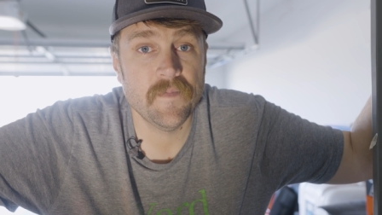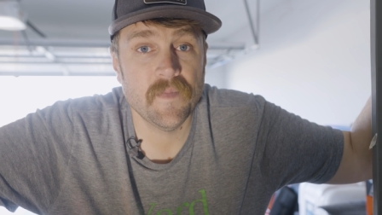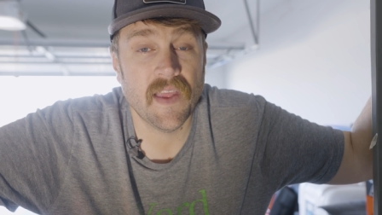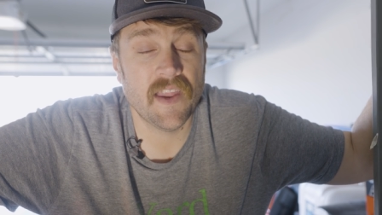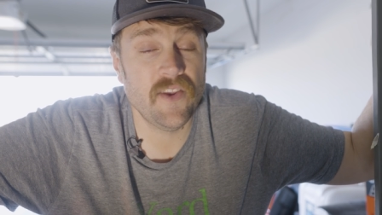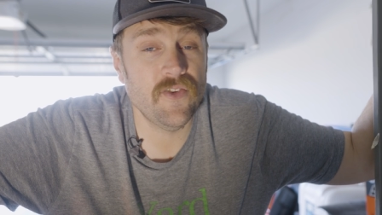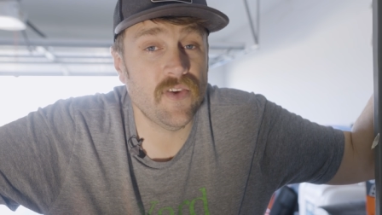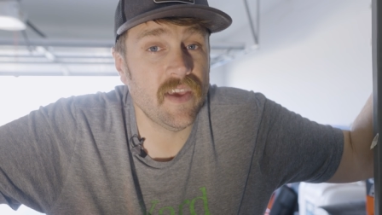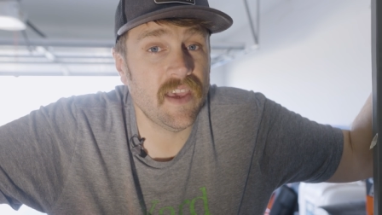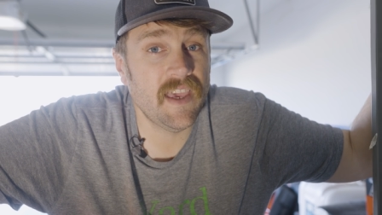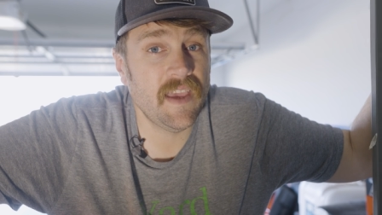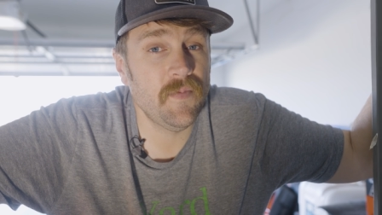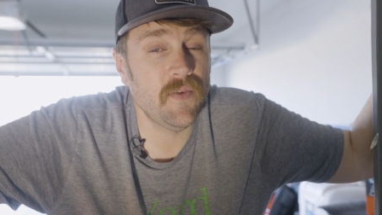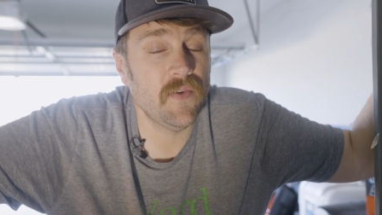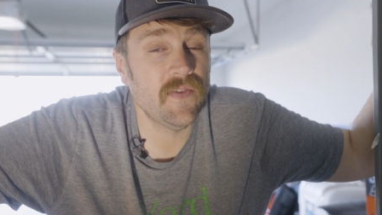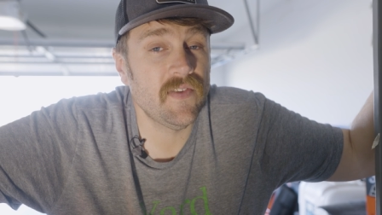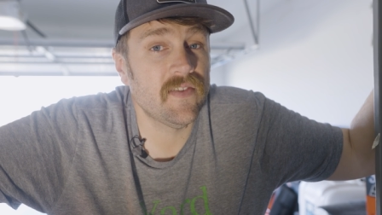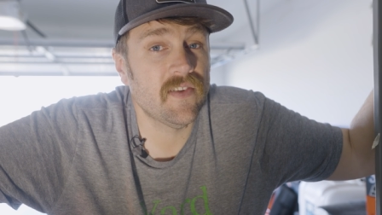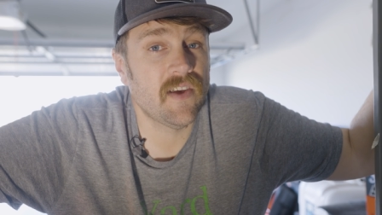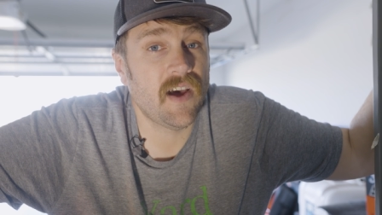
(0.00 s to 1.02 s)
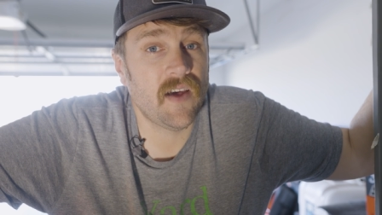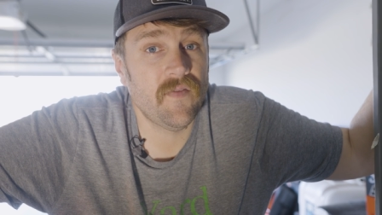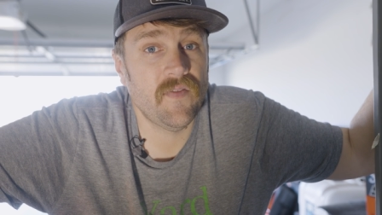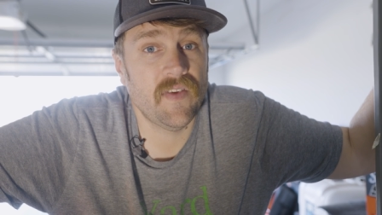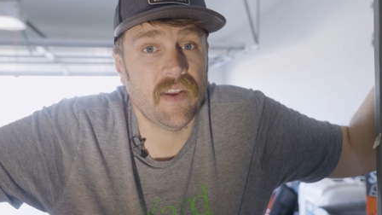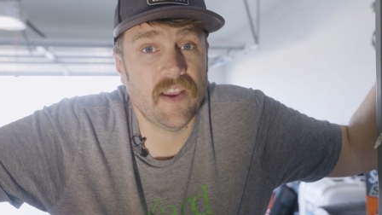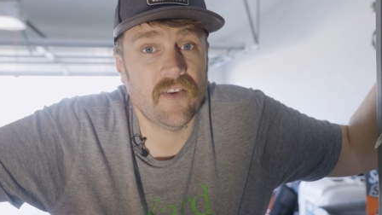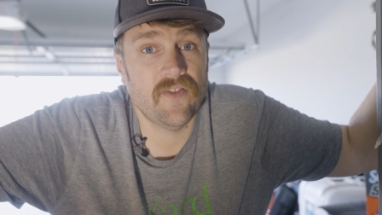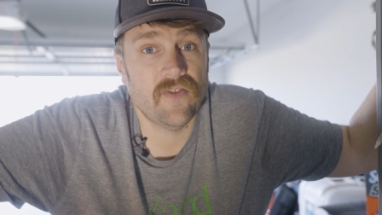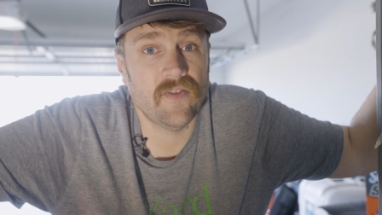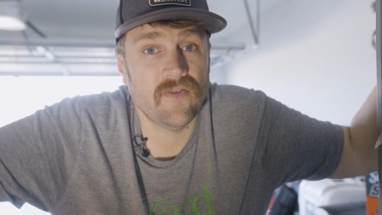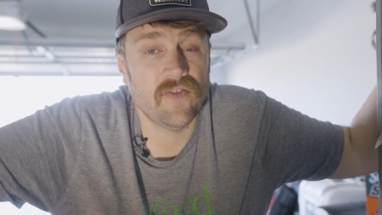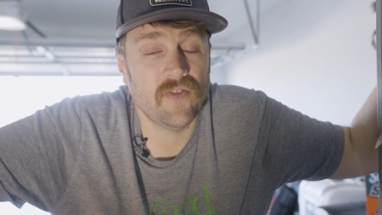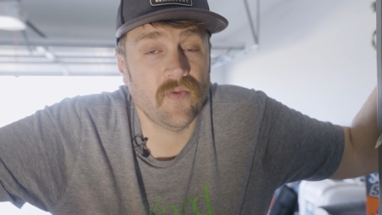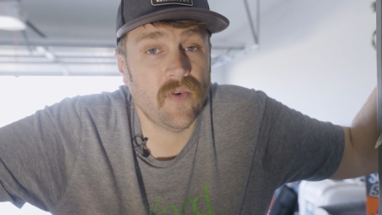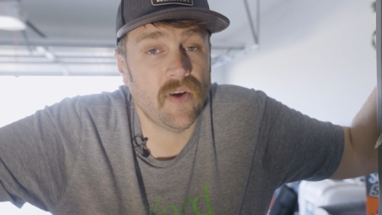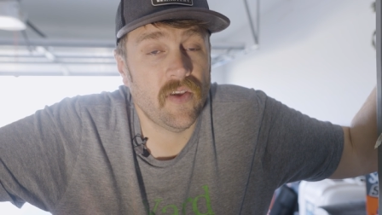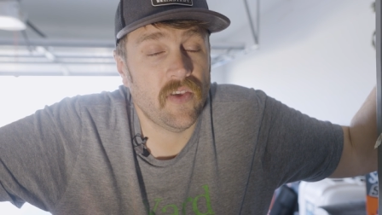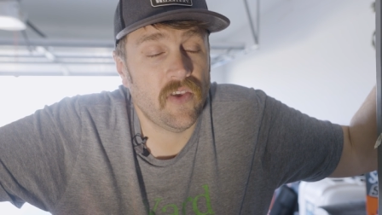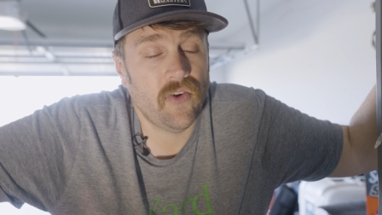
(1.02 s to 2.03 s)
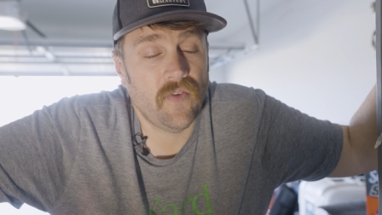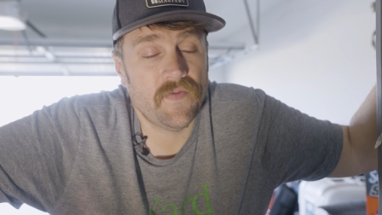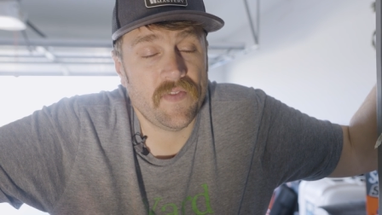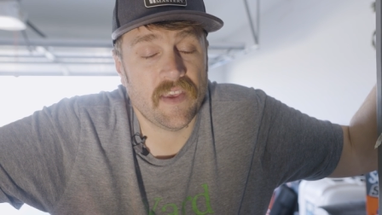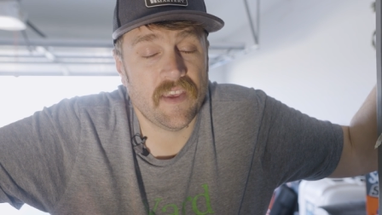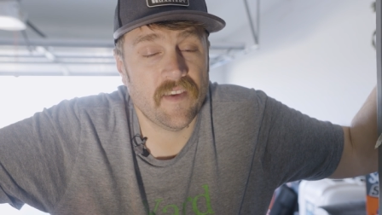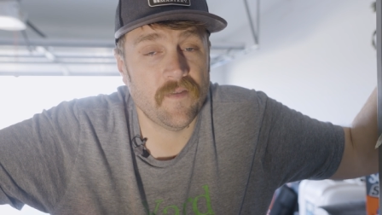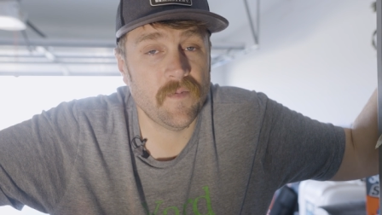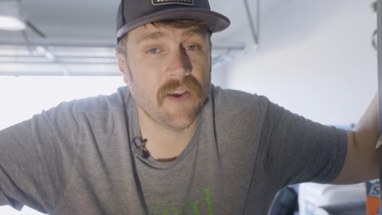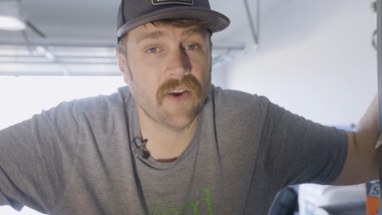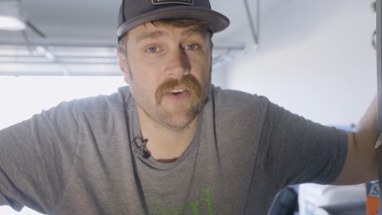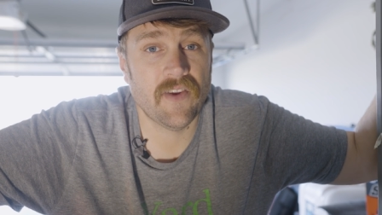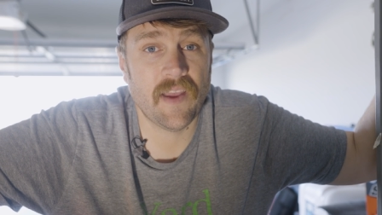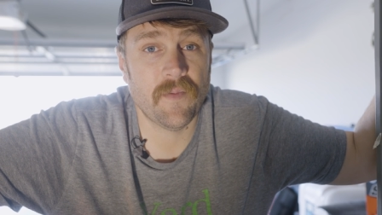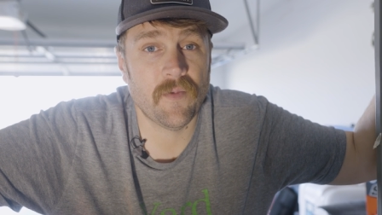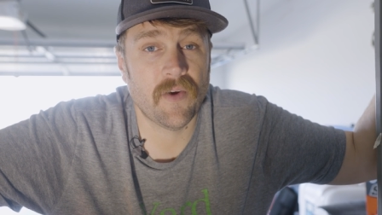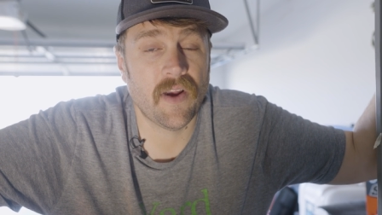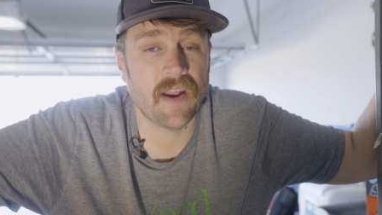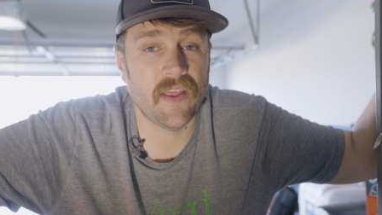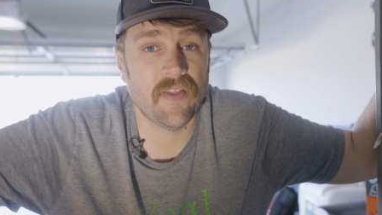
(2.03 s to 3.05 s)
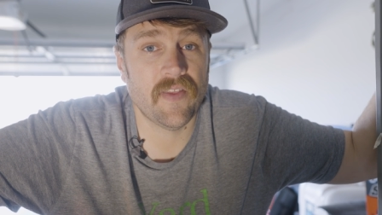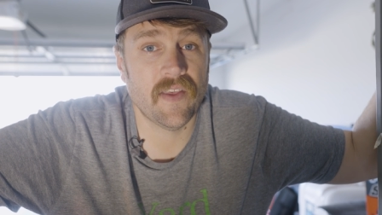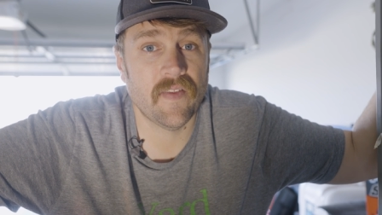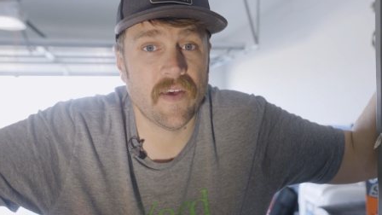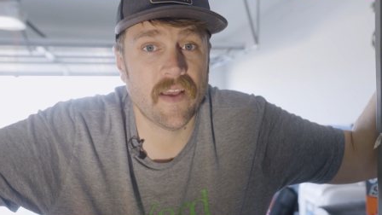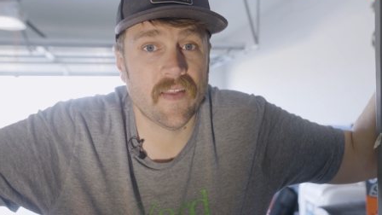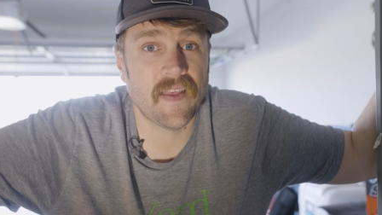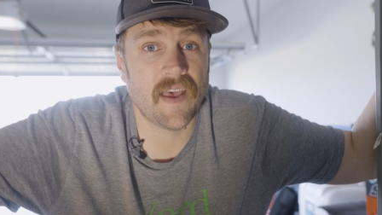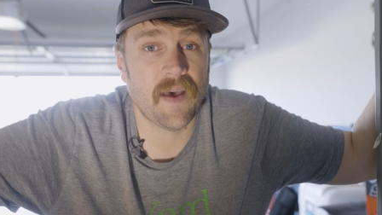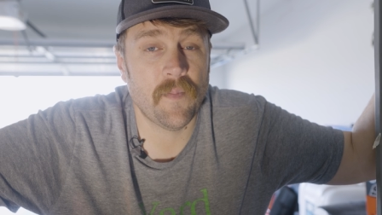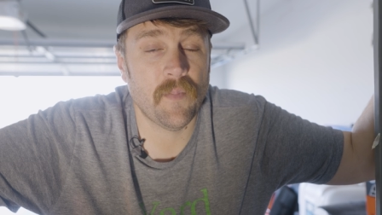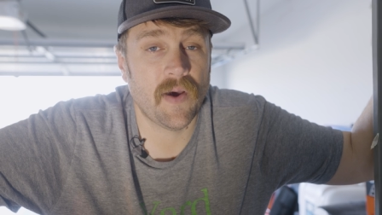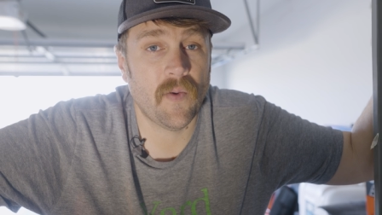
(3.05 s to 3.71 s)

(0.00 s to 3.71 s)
And you can keep those as confidential as you want. You don't have to give me your name or anything like that.